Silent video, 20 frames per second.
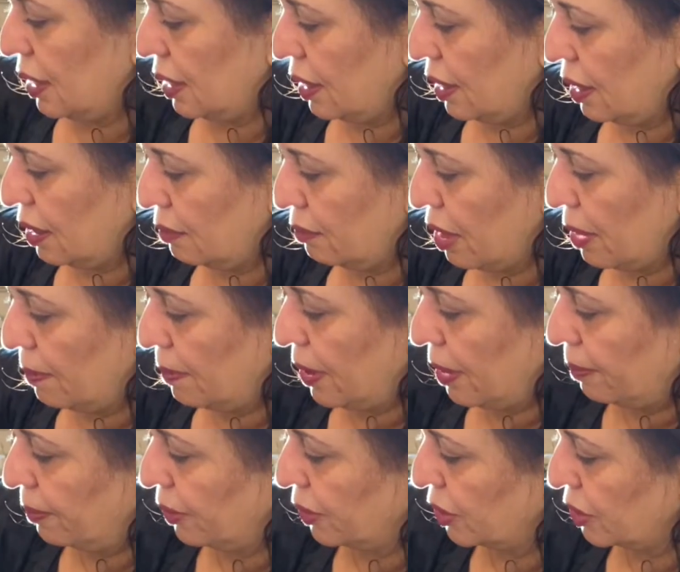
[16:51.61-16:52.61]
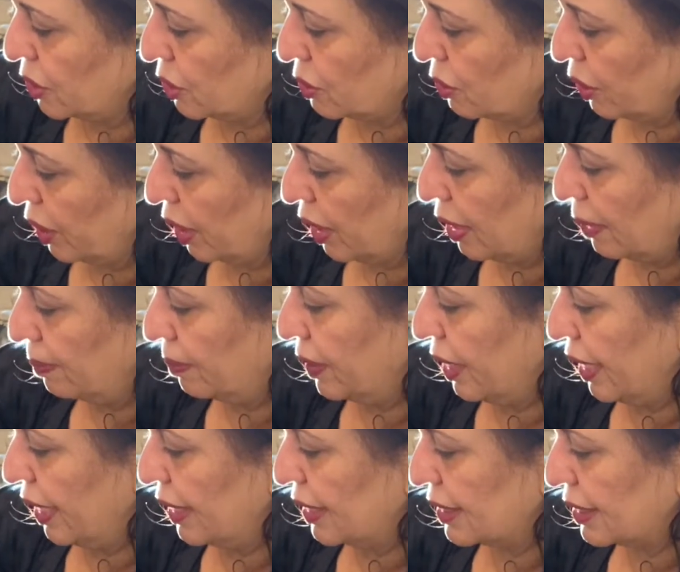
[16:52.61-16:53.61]
And my pepper is cooking up
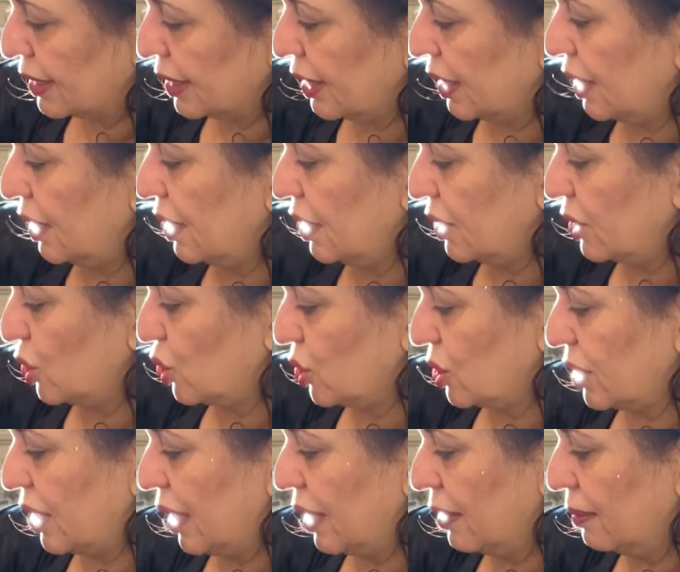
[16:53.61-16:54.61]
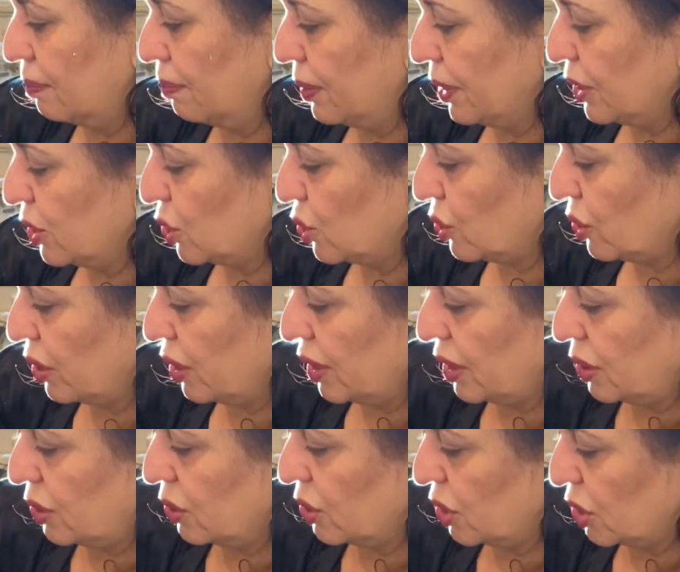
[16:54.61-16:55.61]
nicely. It's just getting blistered. If
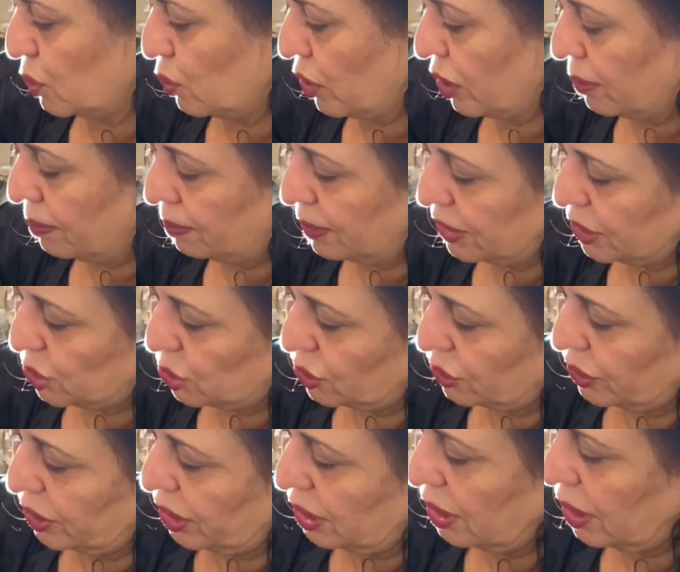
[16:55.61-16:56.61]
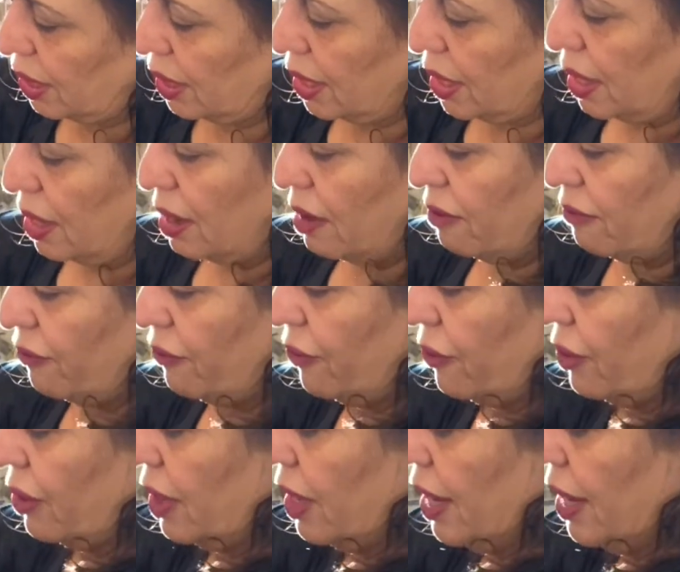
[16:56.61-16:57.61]
you just want to blister it
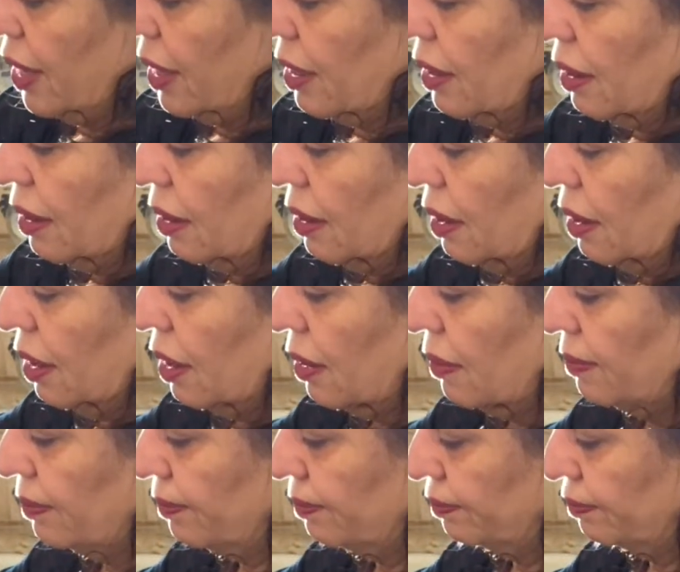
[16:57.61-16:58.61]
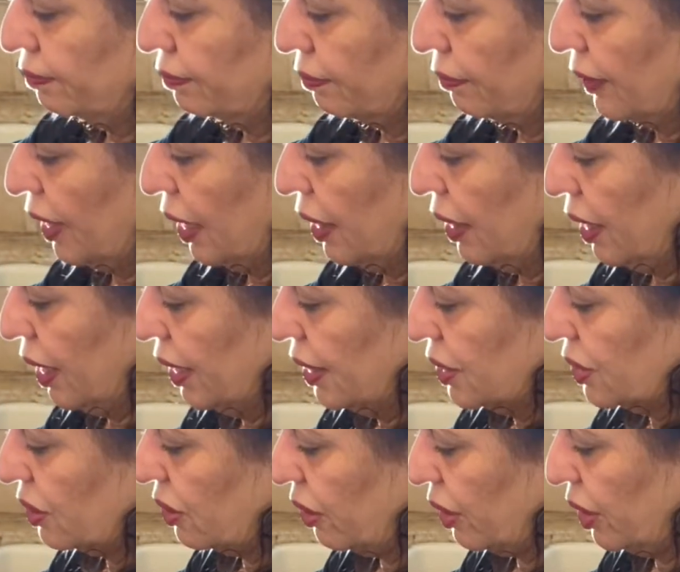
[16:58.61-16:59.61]
for like a nice
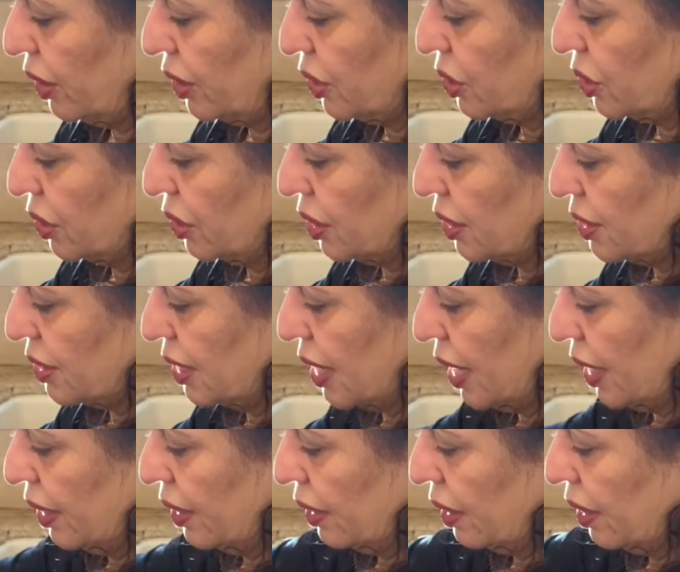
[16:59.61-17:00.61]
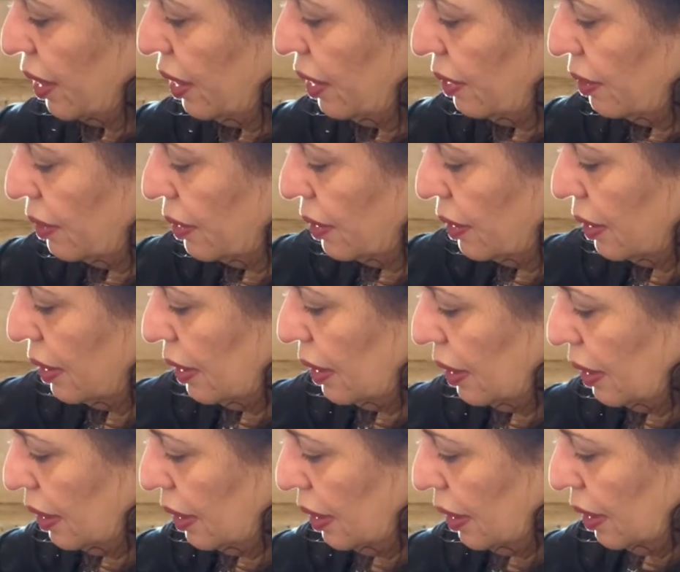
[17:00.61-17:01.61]
garnish on the side, okay?
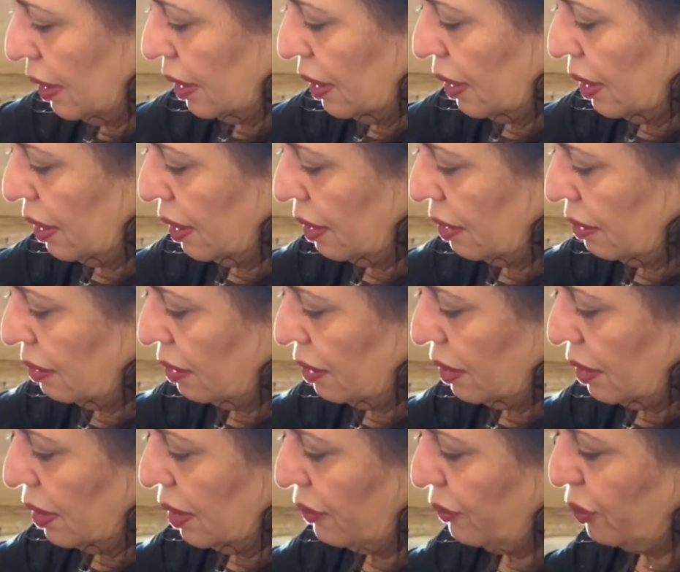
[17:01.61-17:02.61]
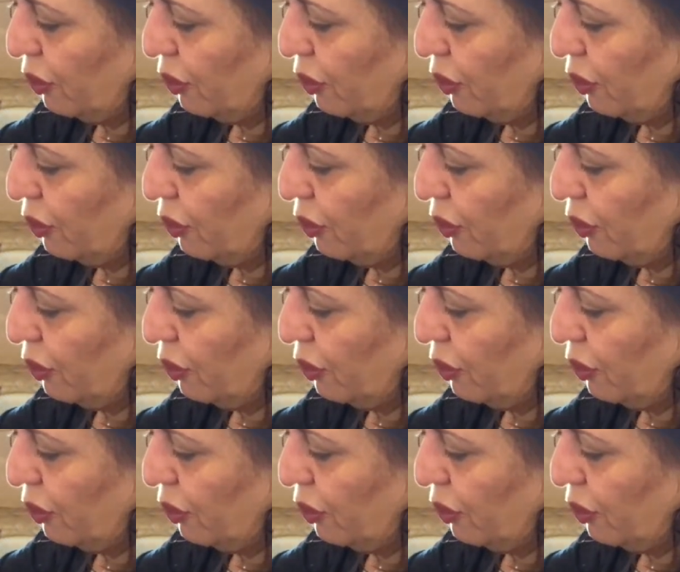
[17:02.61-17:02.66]
And if you